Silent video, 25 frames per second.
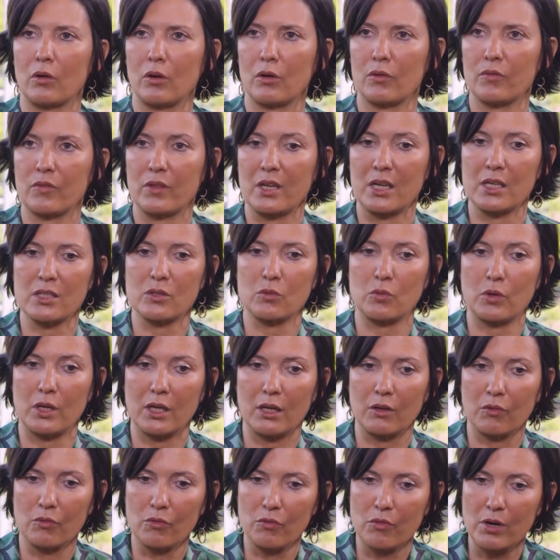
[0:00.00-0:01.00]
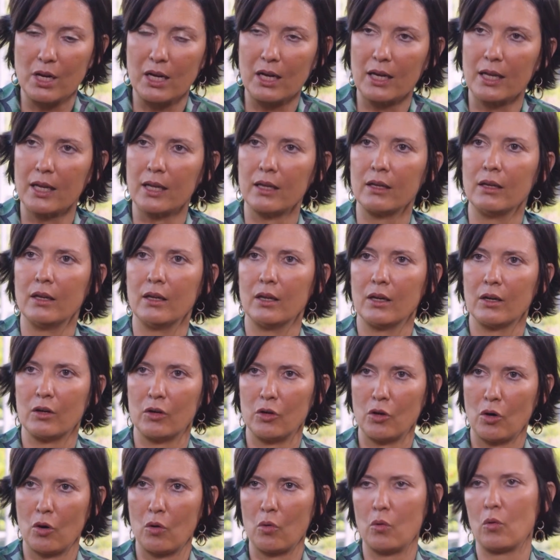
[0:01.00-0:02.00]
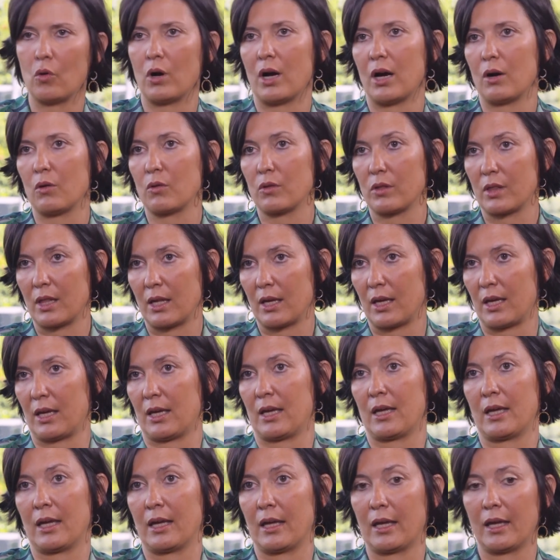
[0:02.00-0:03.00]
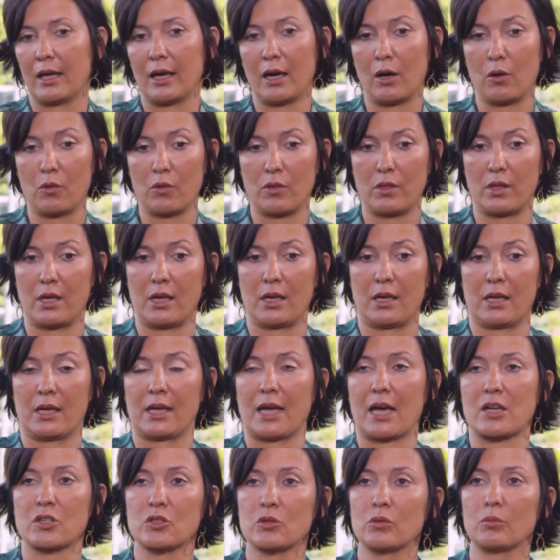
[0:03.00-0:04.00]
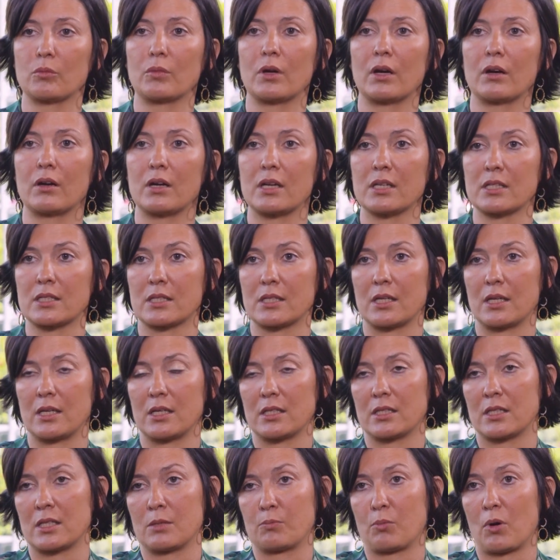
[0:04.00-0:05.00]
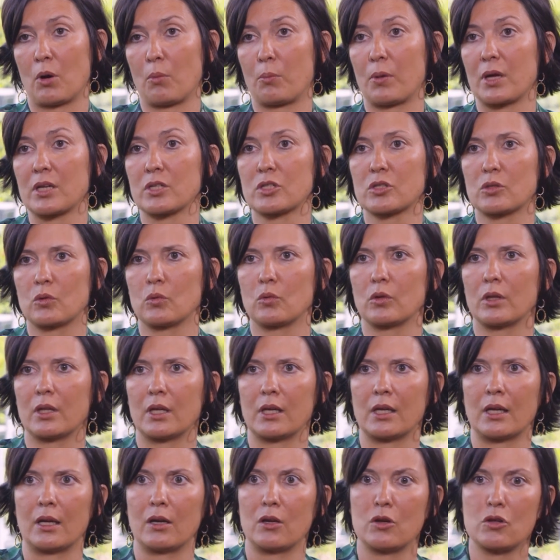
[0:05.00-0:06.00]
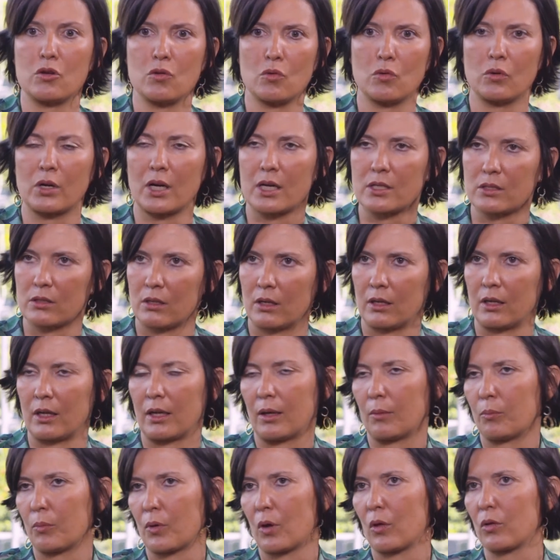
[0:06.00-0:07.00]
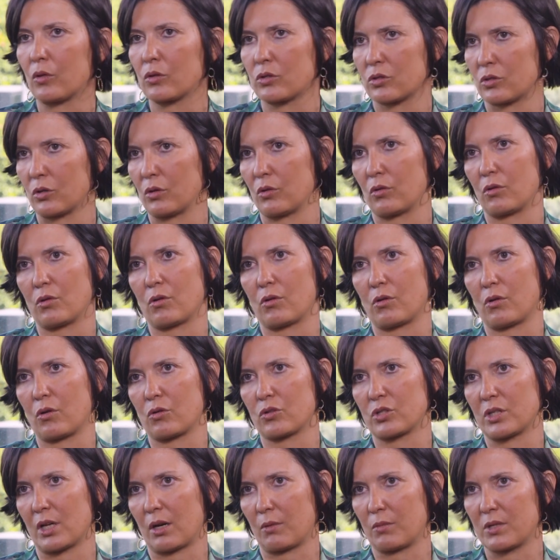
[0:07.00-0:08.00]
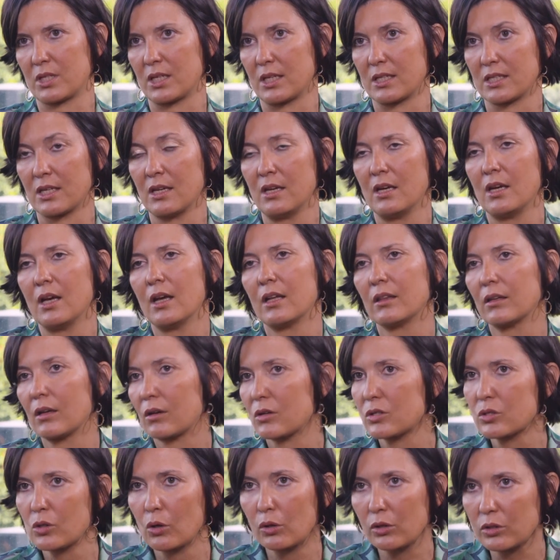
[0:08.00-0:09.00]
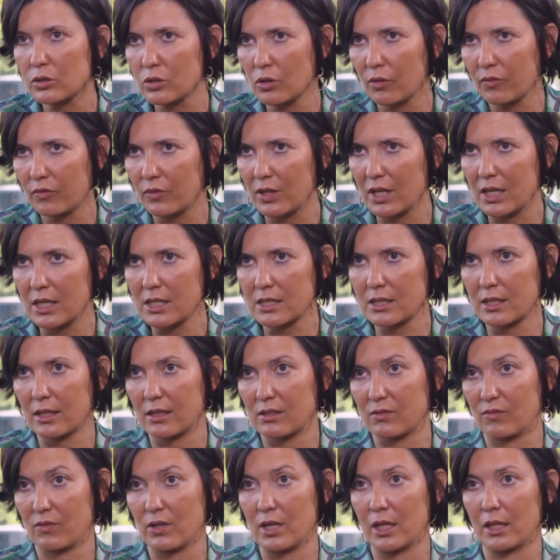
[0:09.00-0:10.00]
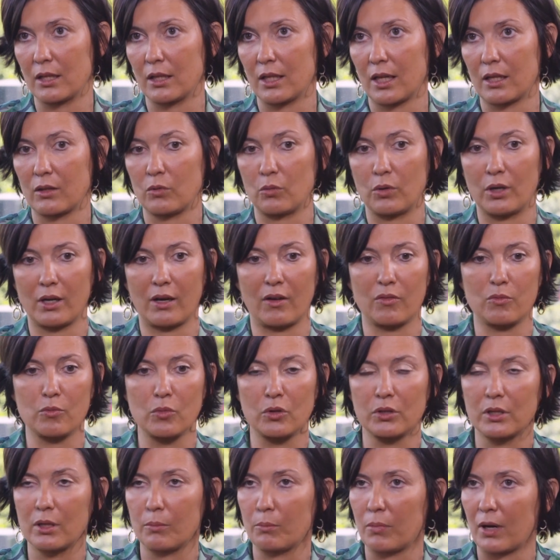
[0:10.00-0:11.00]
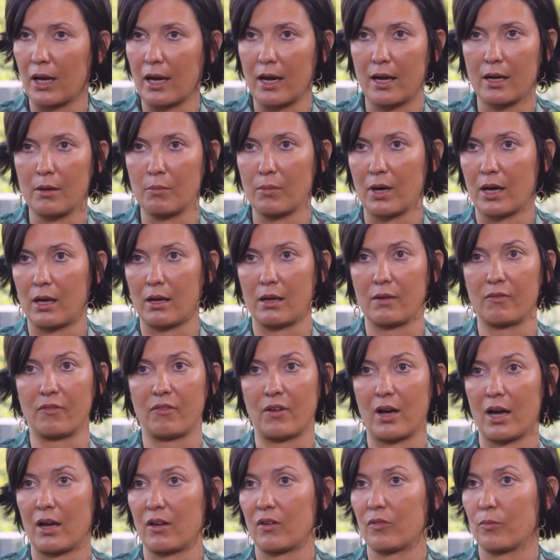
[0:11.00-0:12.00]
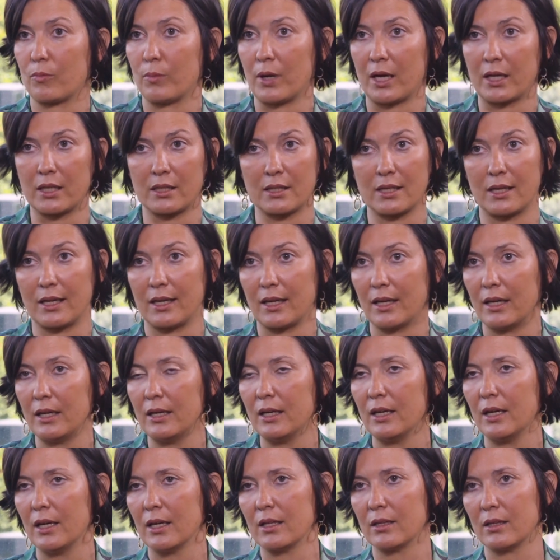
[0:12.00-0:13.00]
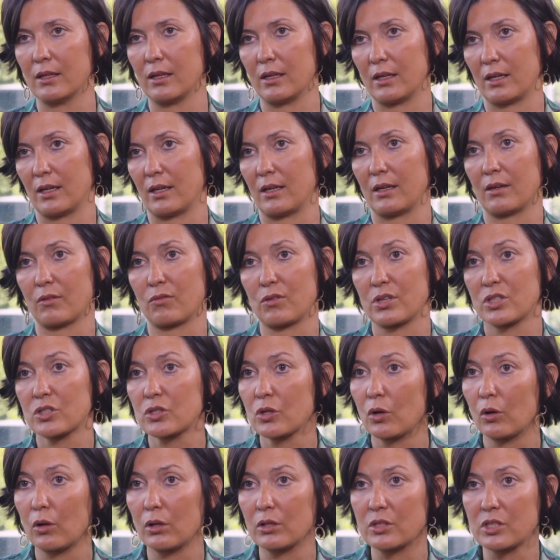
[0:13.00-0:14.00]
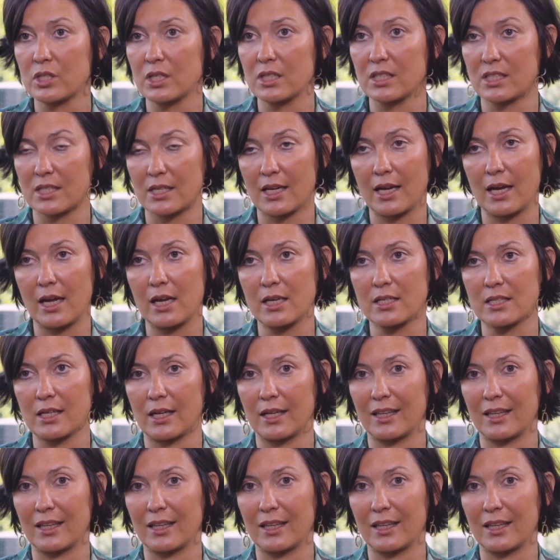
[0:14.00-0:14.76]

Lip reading: all of this, we really know how the customer is propens to the new products or services. The results of this have been that we have multiplied by 5, by 10 the results in sales,